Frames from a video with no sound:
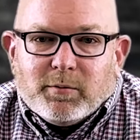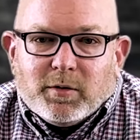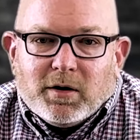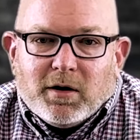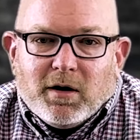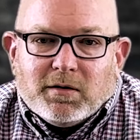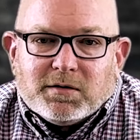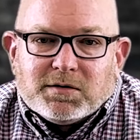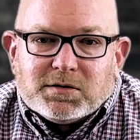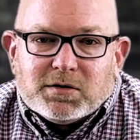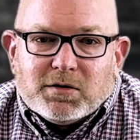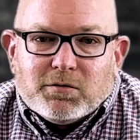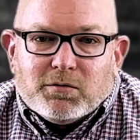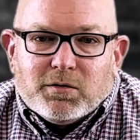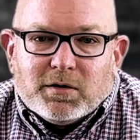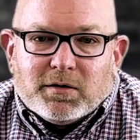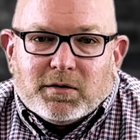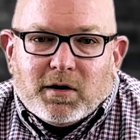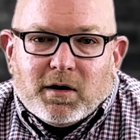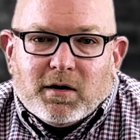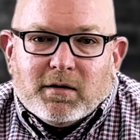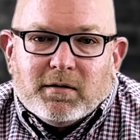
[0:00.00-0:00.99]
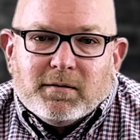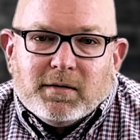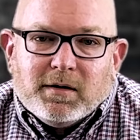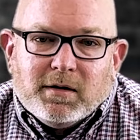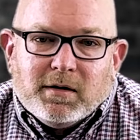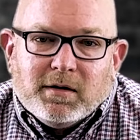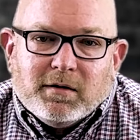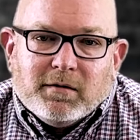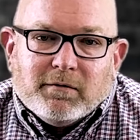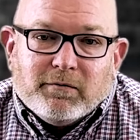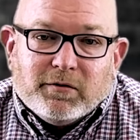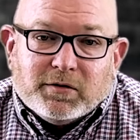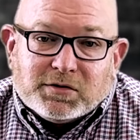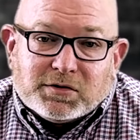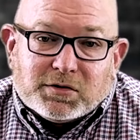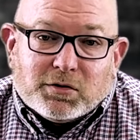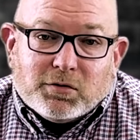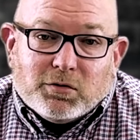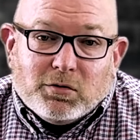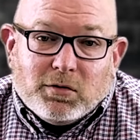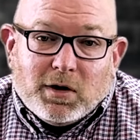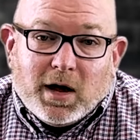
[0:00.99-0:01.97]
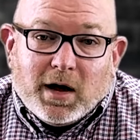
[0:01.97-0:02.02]
but also with our
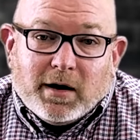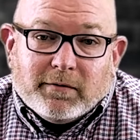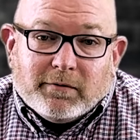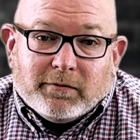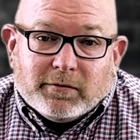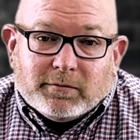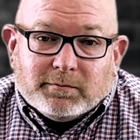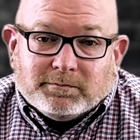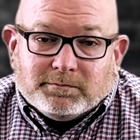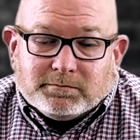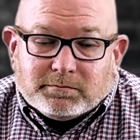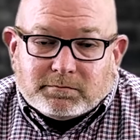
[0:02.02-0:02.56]
physical life,